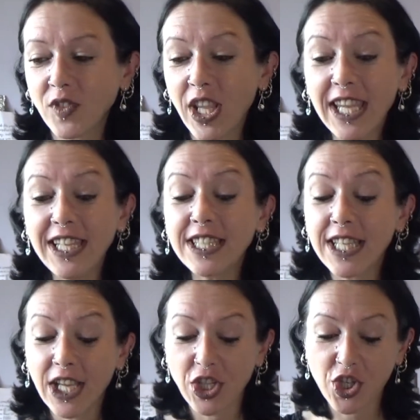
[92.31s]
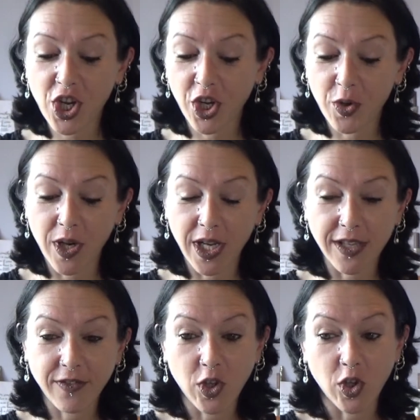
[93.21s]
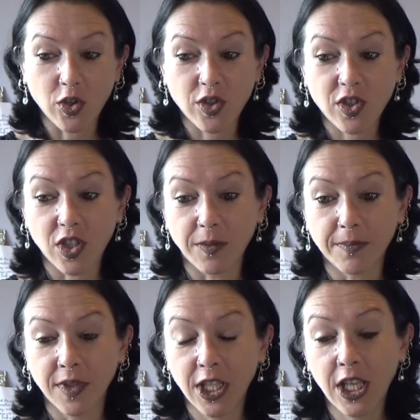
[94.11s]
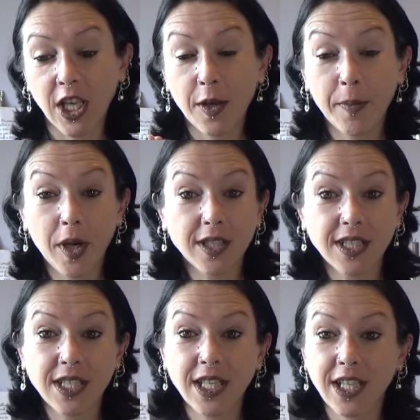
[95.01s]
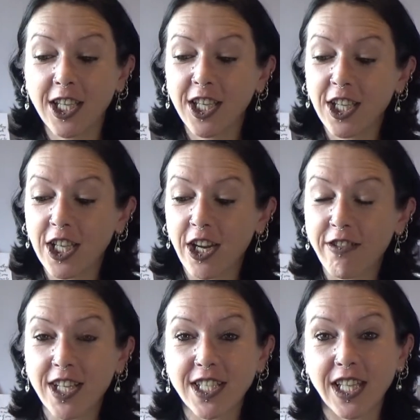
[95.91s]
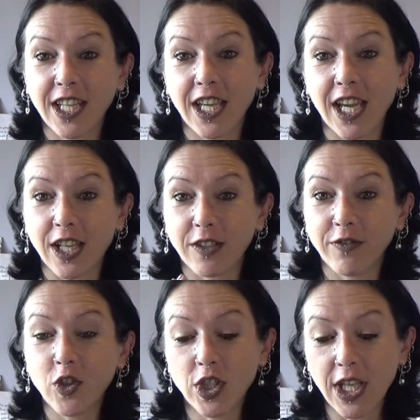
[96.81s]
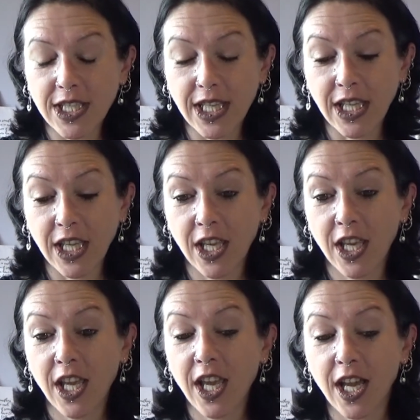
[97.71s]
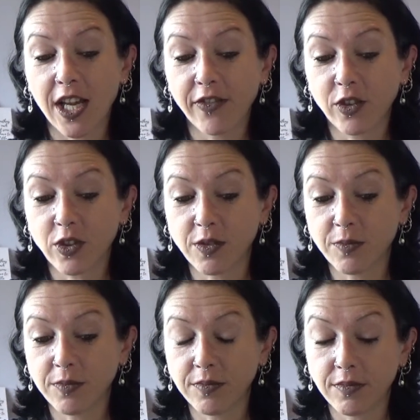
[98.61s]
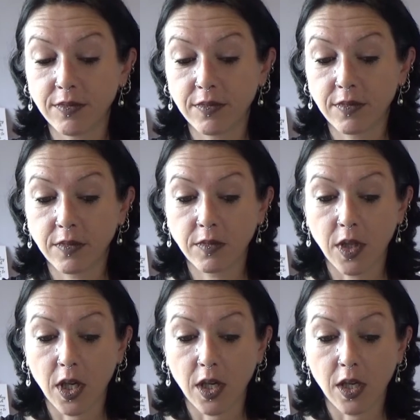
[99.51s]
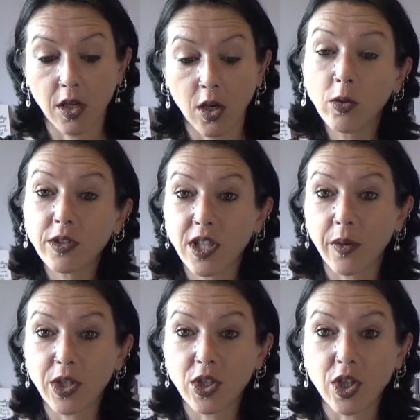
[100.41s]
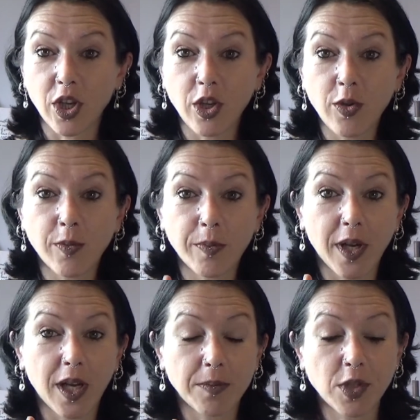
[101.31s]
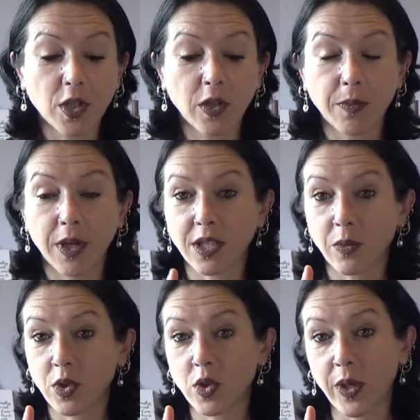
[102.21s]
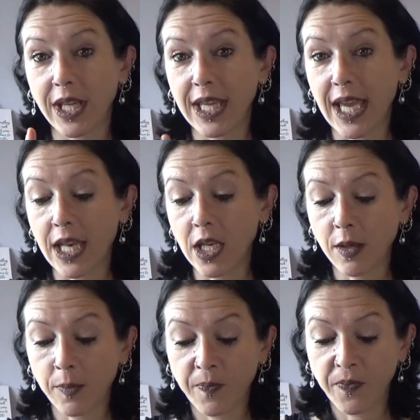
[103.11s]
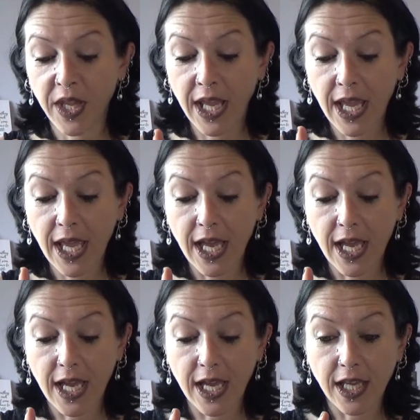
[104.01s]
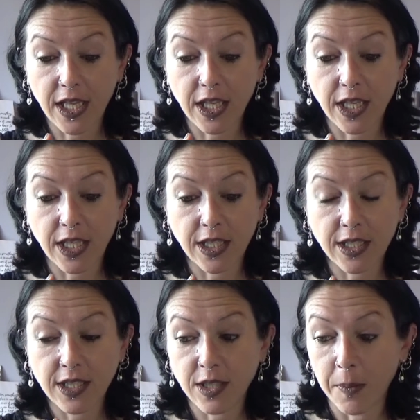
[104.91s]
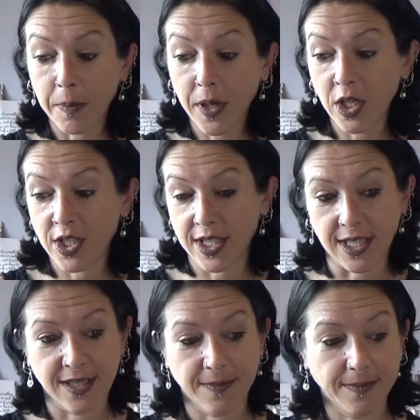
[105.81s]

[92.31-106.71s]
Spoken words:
In today's show, I have got some past knitting, current knitting and future knitting. I've got some old sewing to show you, but I'm showing you because I want to do it again. And some purchases.